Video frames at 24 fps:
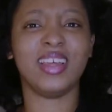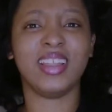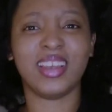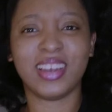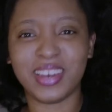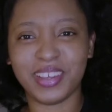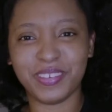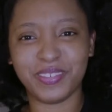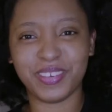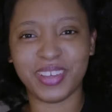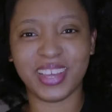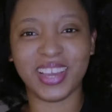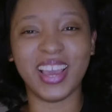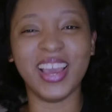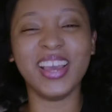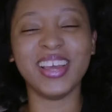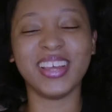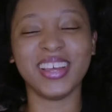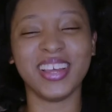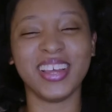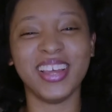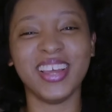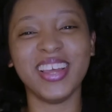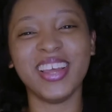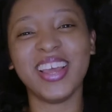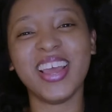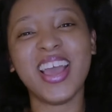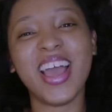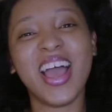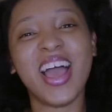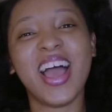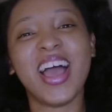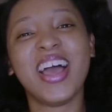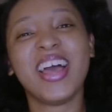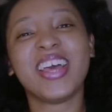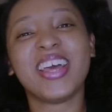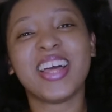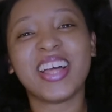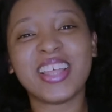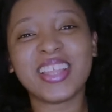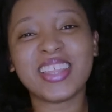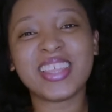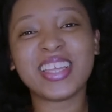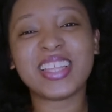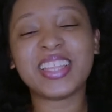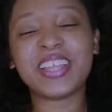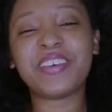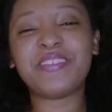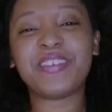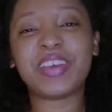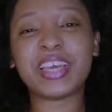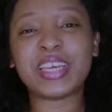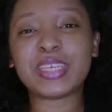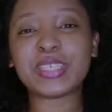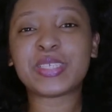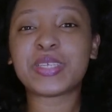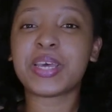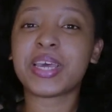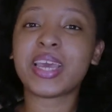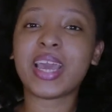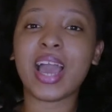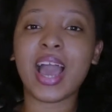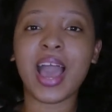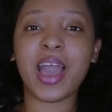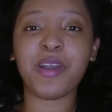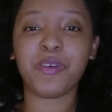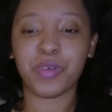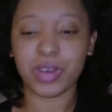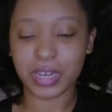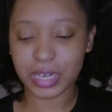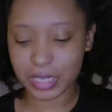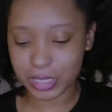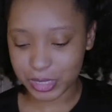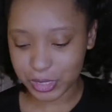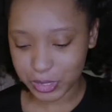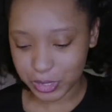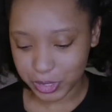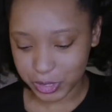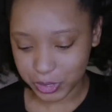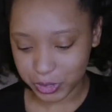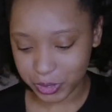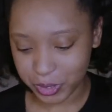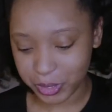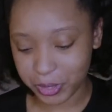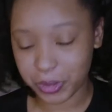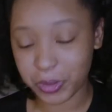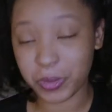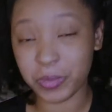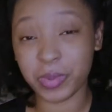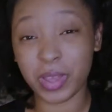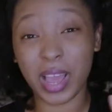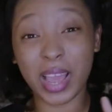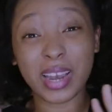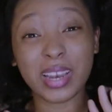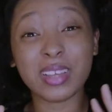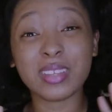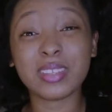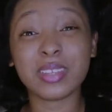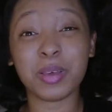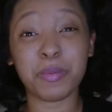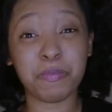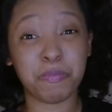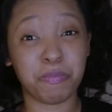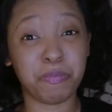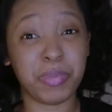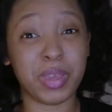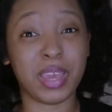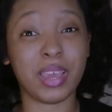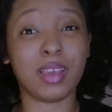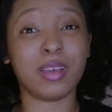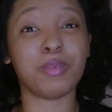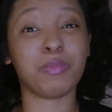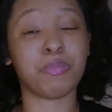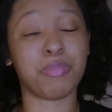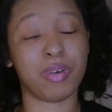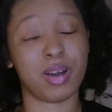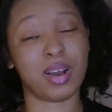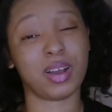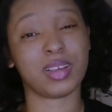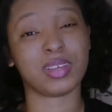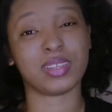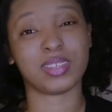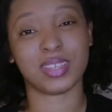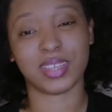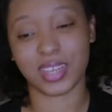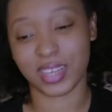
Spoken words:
living. Healthy living. So yeah, I wanted to show you, and it's a big box,